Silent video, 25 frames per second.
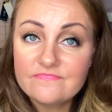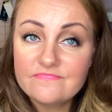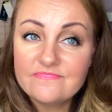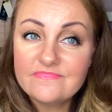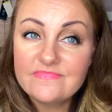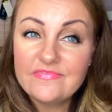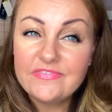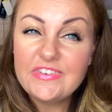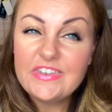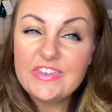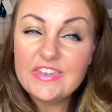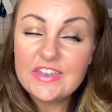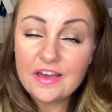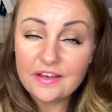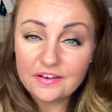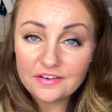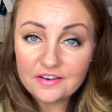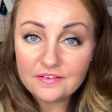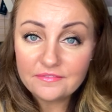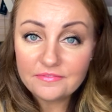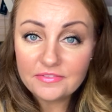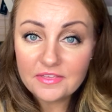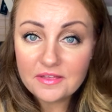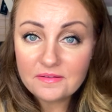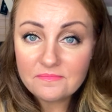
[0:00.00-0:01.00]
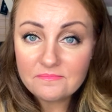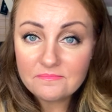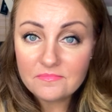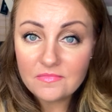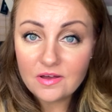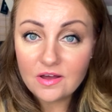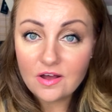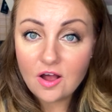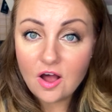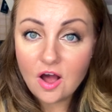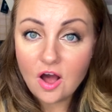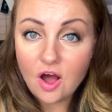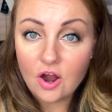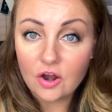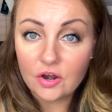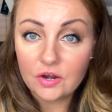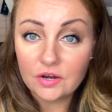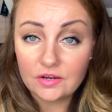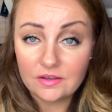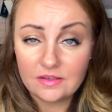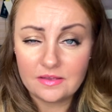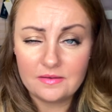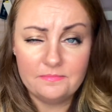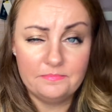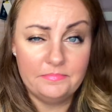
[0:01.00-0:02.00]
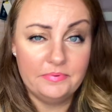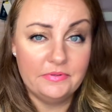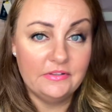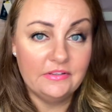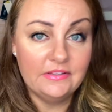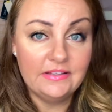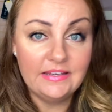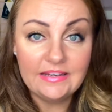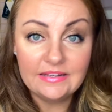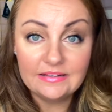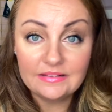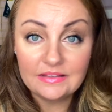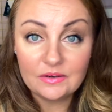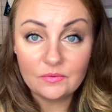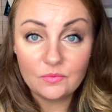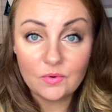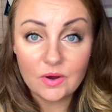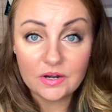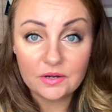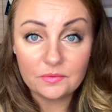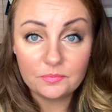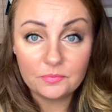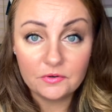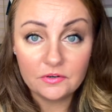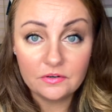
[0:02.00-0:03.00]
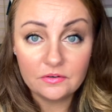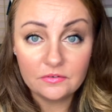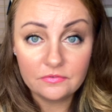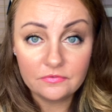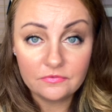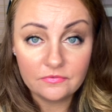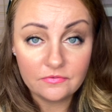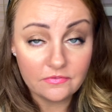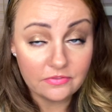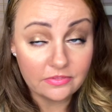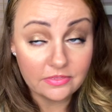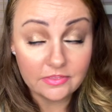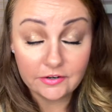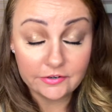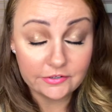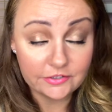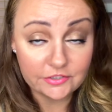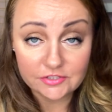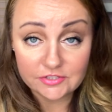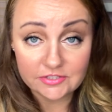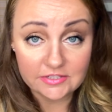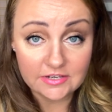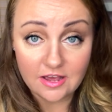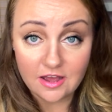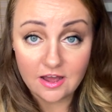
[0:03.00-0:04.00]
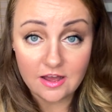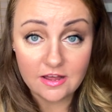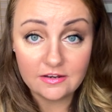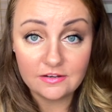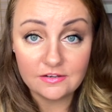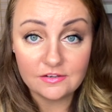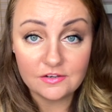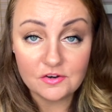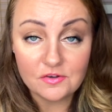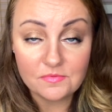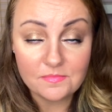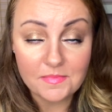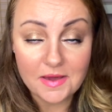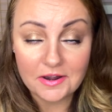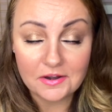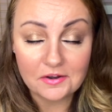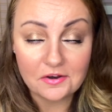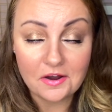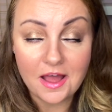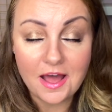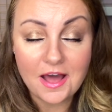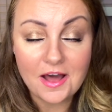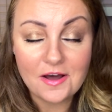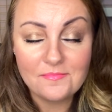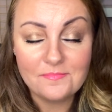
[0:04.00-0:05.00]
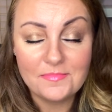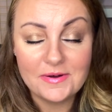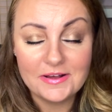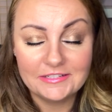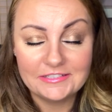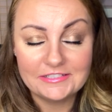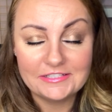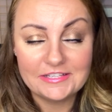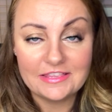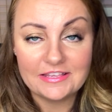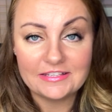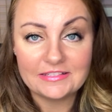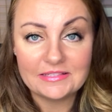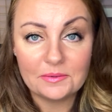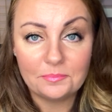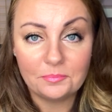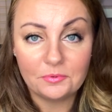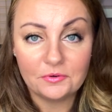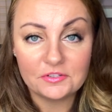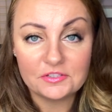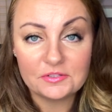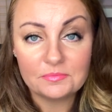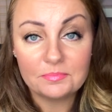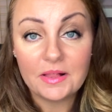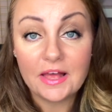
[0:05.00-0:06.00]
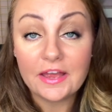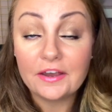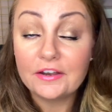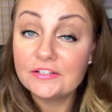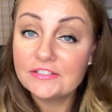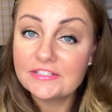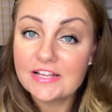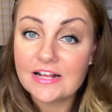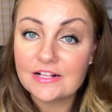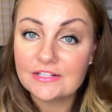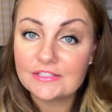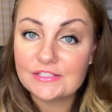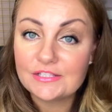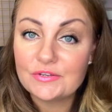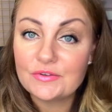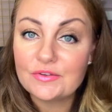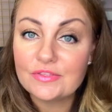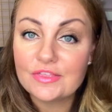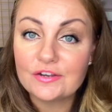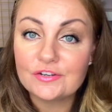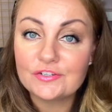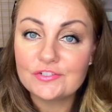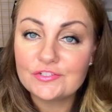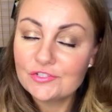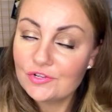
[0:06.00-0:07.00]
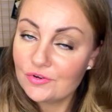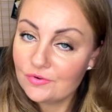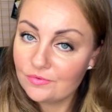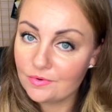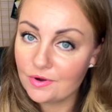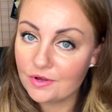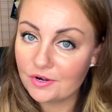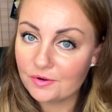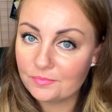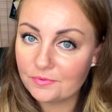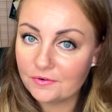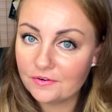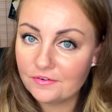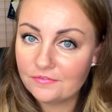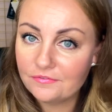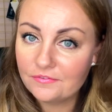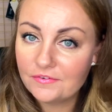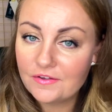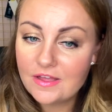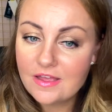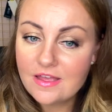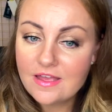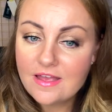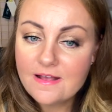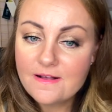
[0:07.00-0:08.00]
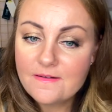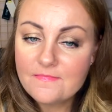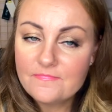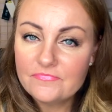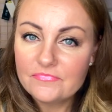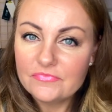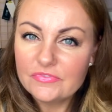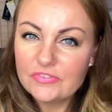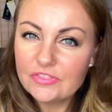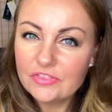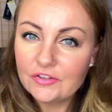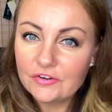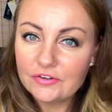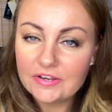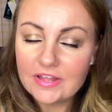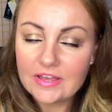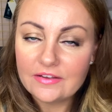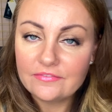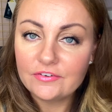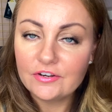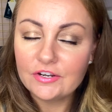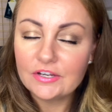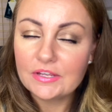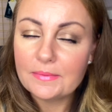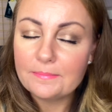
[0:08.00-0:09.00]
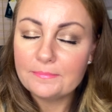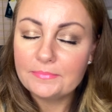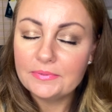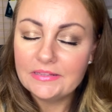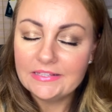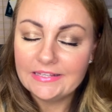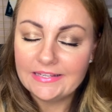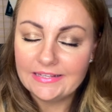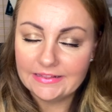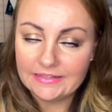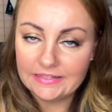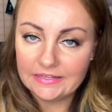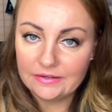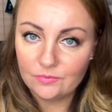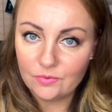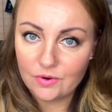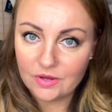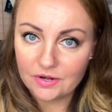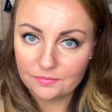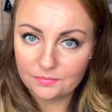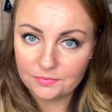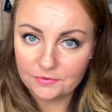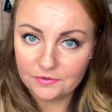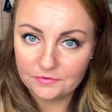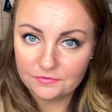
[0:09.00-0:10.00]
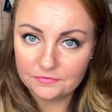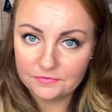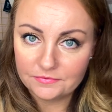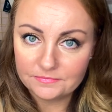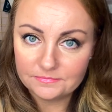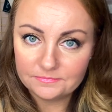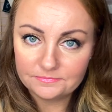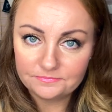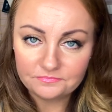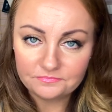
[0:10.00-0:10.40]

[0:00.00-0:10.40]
None of them are completely waterproof. They're just not. No matter how much the zipper supplier tells you they're so waterproof, they're never completely waterproof.